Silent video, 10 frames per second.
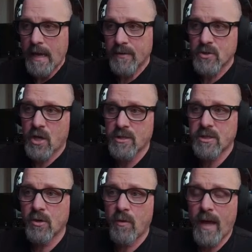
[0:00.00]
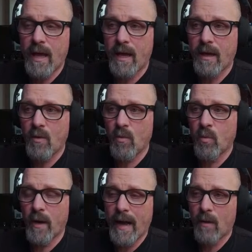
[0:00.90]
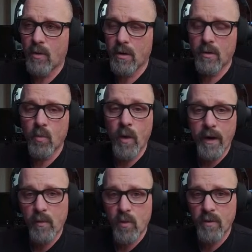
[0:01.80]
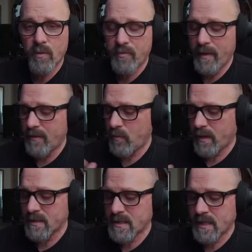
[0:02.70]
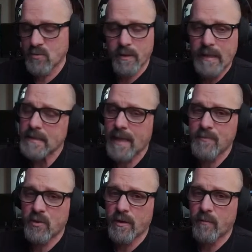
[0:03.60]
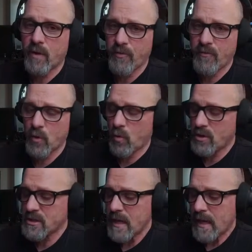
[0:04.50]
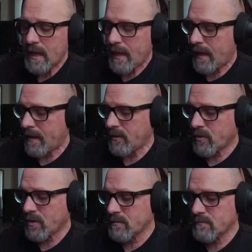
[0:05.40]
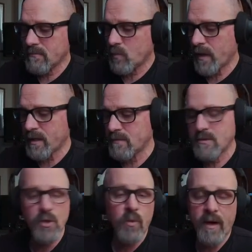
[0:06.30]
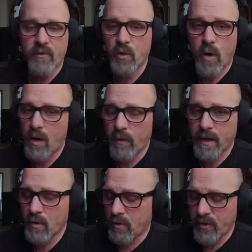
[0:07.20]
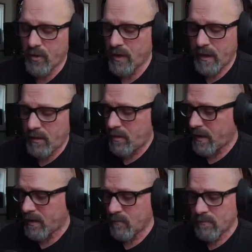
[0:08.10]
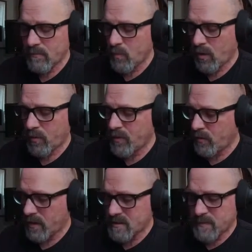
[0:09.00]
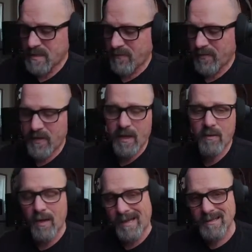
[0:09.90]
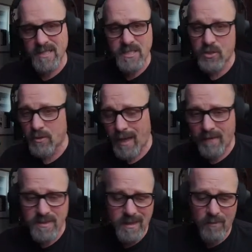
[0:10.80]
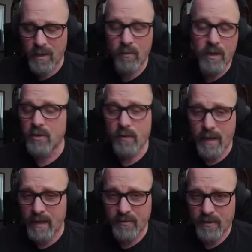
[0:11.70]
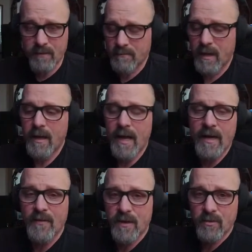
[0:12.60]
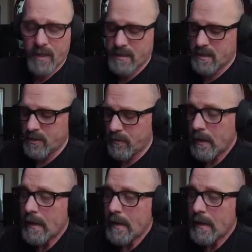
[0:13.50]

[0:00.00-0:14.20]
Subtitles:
There's also a 1 hour one-on-one with me that we can schedule anytime during the month of the course. And we can do whatever you want. We can go over your gear. I can work with you on a specific thing. I can listen to your live set. We can do it anything you like to do.